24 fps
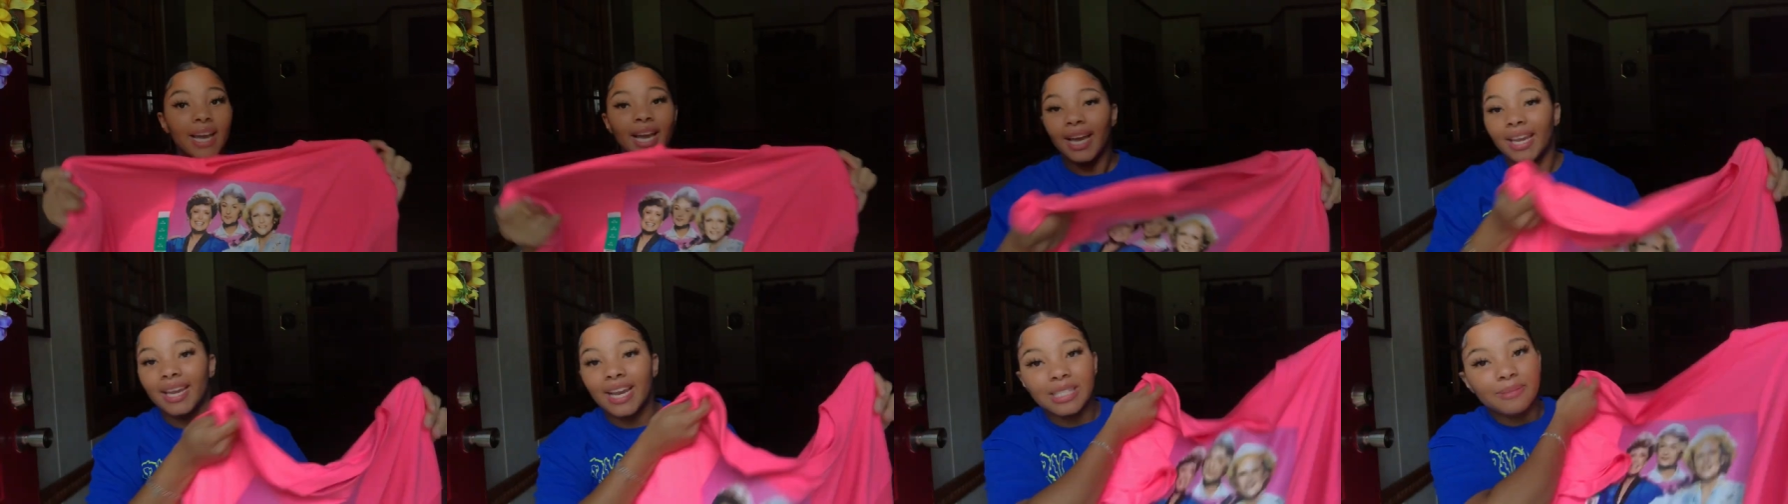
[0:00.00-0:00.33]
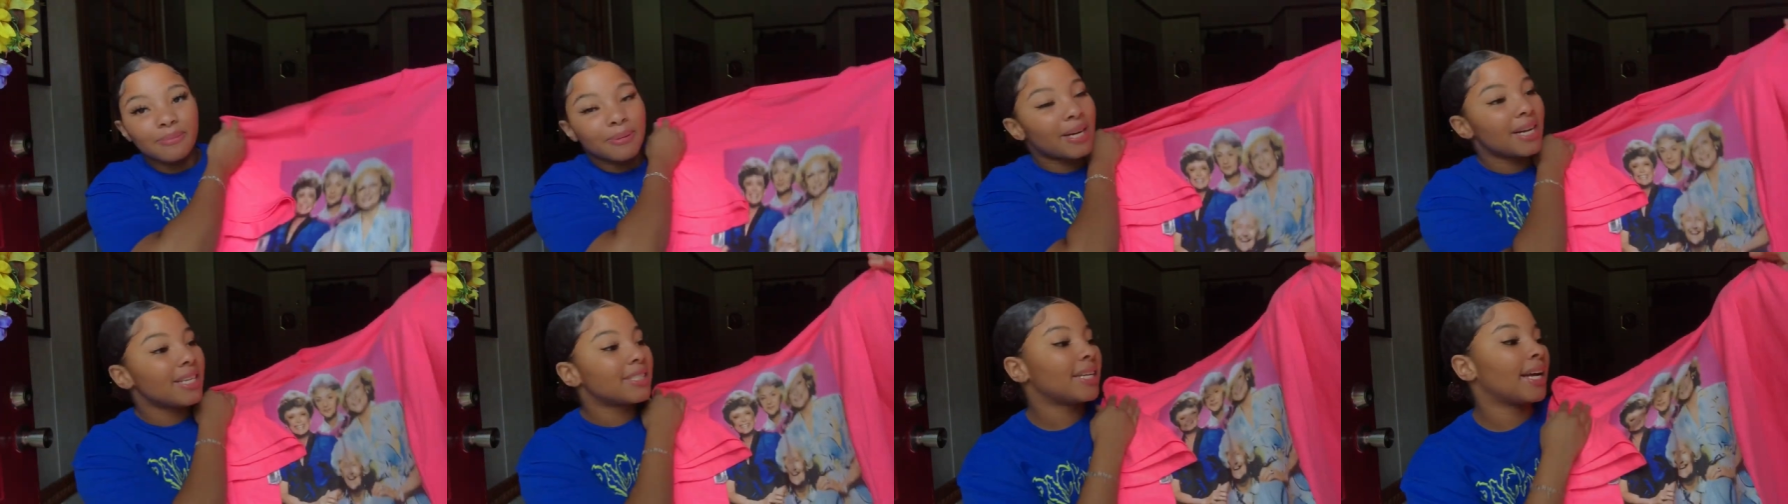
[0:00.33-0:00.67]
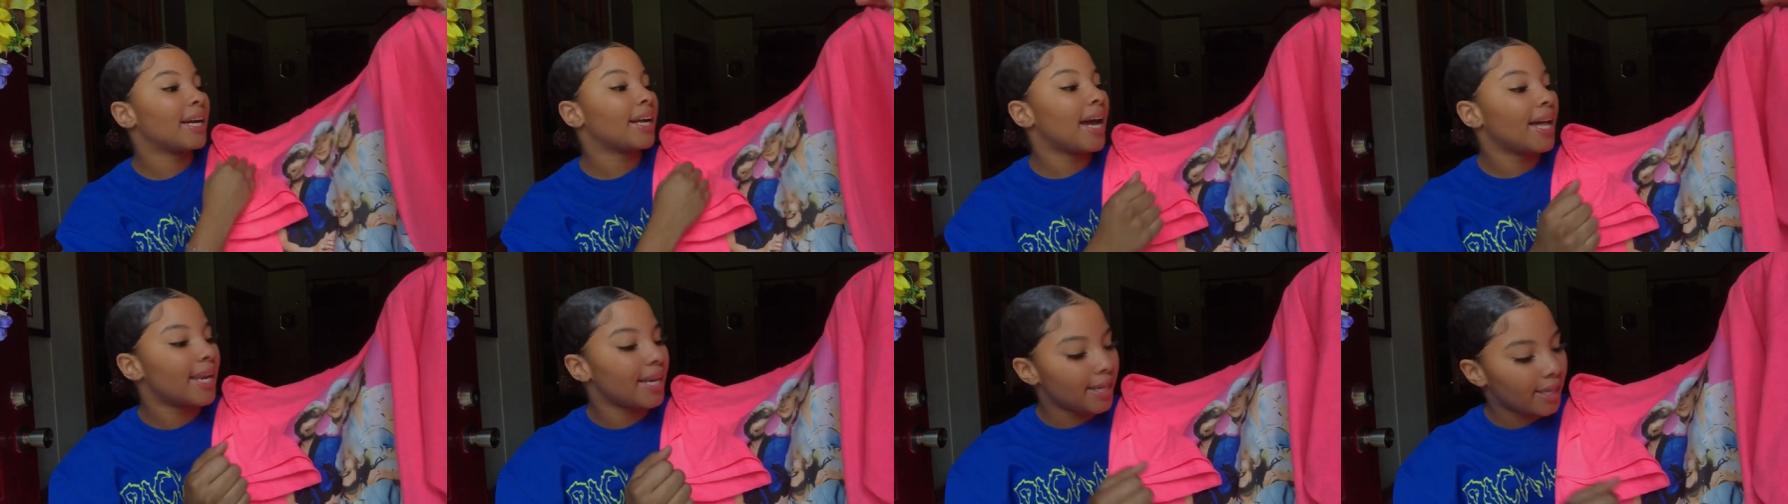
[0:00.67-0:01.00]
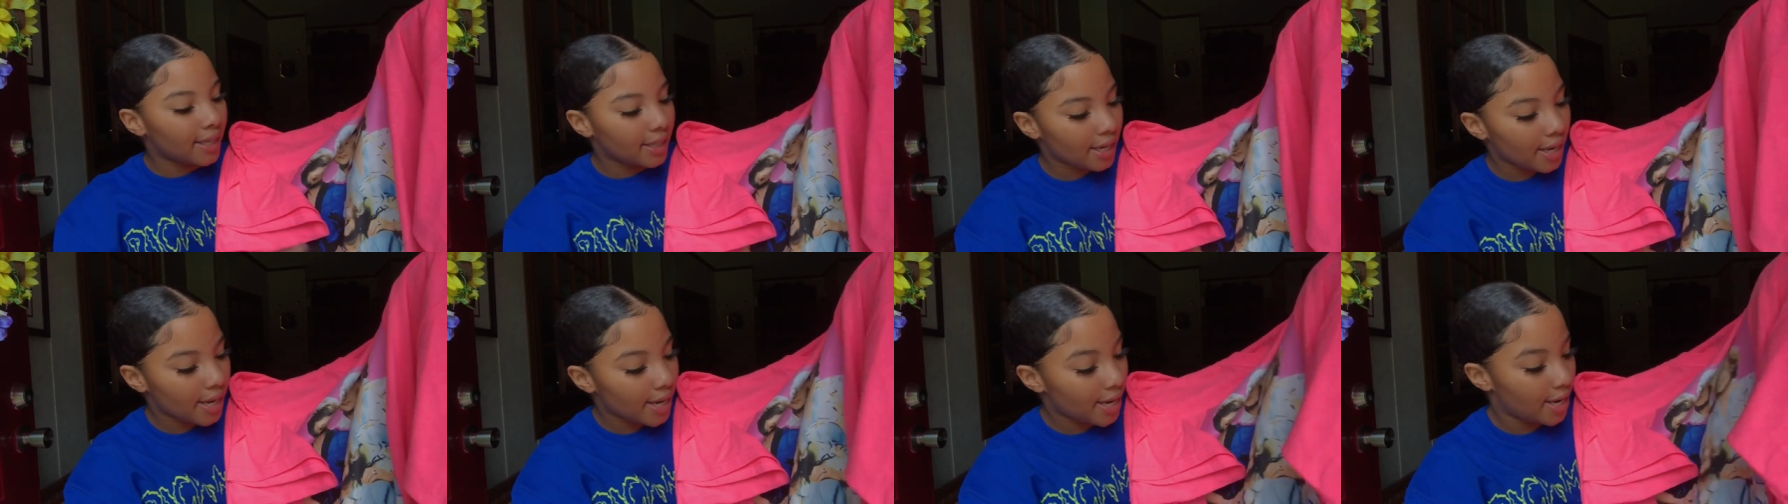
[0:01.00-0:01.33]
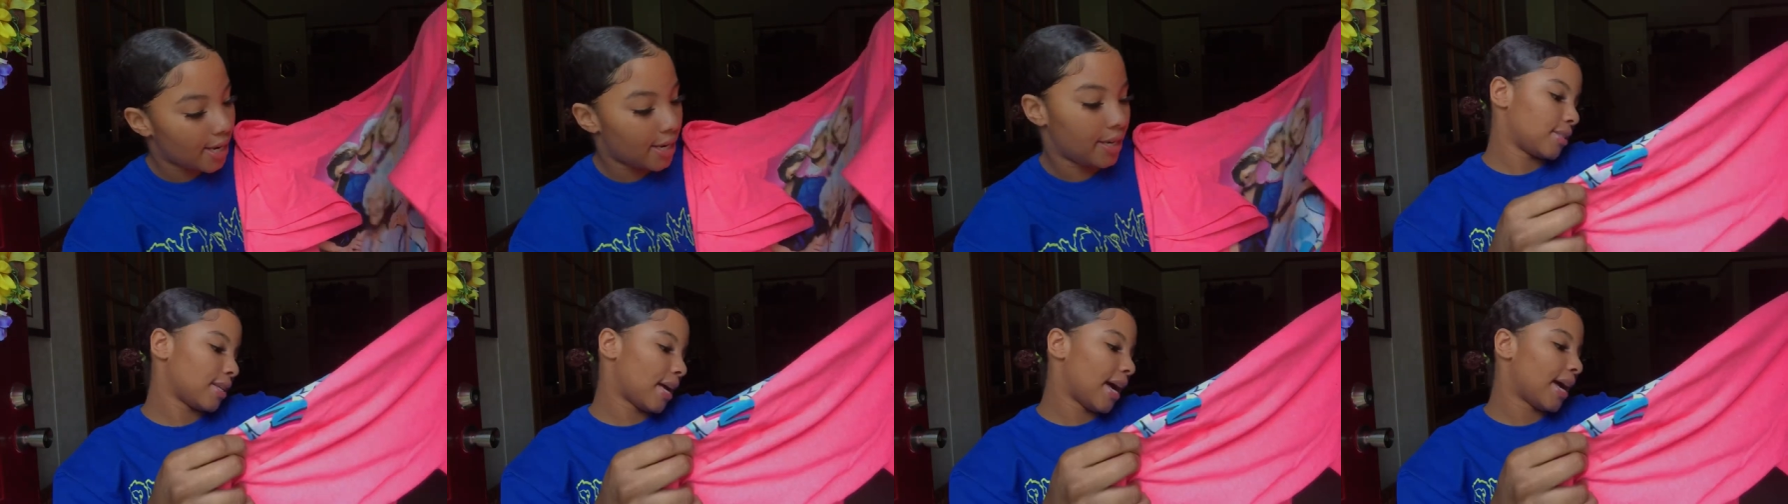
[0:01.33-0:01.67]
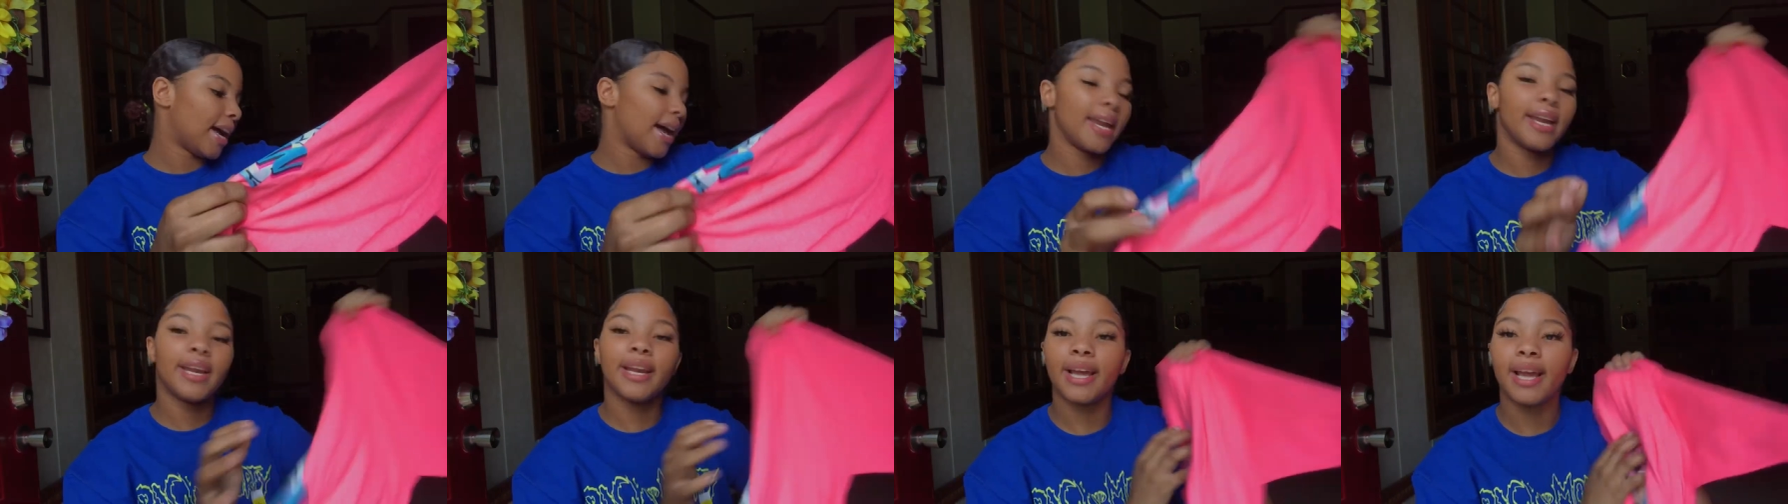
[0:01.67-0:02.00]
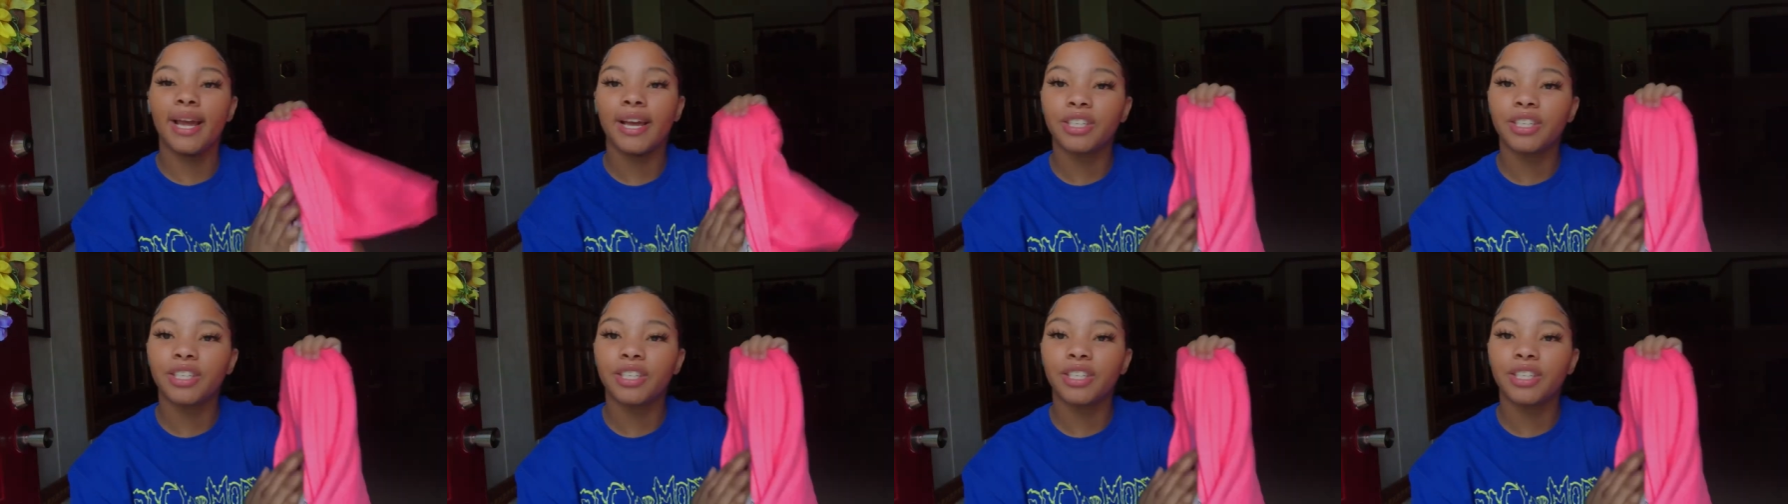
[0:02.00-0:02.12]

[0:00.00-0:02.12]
And that's because I got it in a, I got it in an